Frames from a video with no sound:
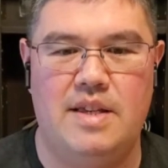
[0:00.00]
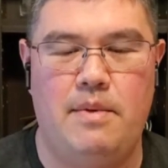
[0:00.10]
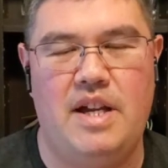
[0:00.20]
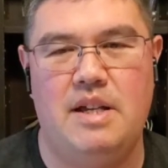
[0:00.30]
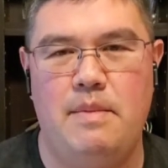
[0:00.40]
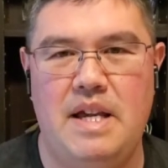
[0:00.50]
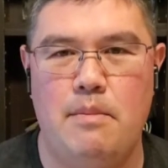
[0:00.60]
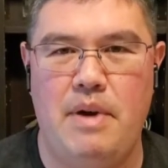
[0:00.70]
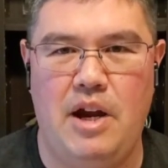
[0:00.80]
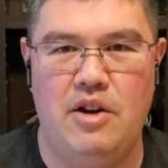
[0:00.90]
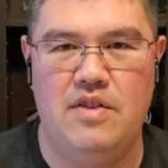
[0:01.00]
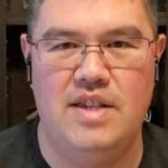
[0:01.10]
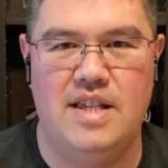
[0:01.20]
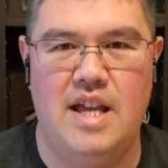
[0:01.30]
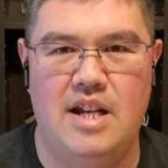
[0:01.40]
I'm not going to be comparing
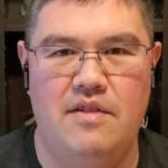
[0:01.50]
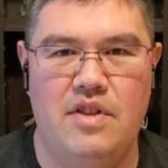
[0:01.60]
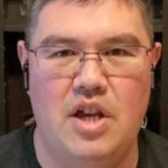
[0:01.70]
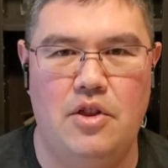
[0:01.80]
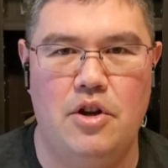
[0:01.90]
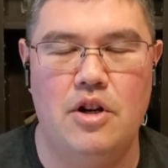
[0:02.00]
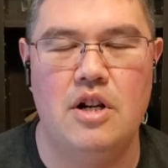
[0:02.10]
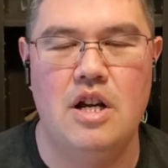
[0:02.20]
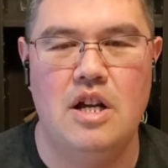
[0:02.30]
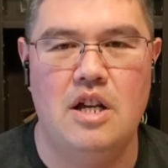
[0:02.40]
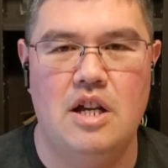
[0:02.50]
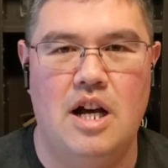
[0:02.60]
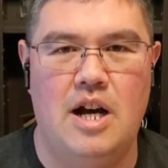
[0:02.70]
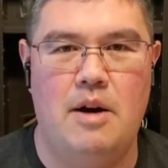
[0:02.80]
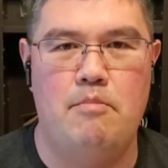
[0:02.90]
this to any of the other
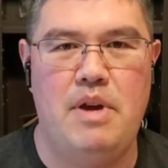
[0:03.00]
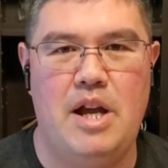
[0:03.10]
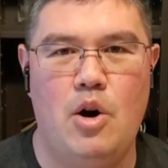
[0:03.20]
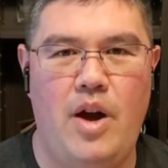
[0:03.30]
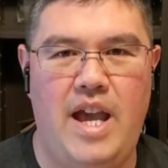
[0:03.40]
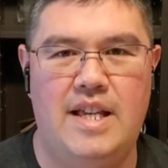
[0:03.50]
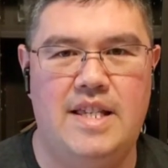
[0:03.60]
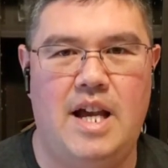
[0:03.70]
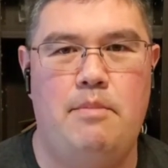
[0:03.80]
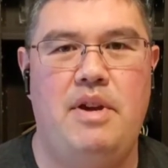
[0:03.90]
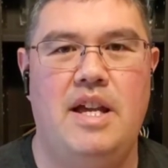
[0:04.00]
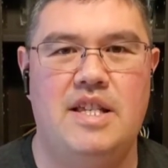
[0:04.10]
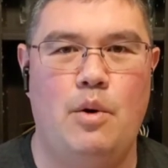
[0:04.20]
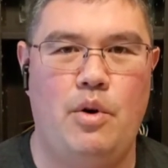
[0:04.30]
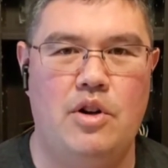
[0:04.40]
big old hazy IPAs that we're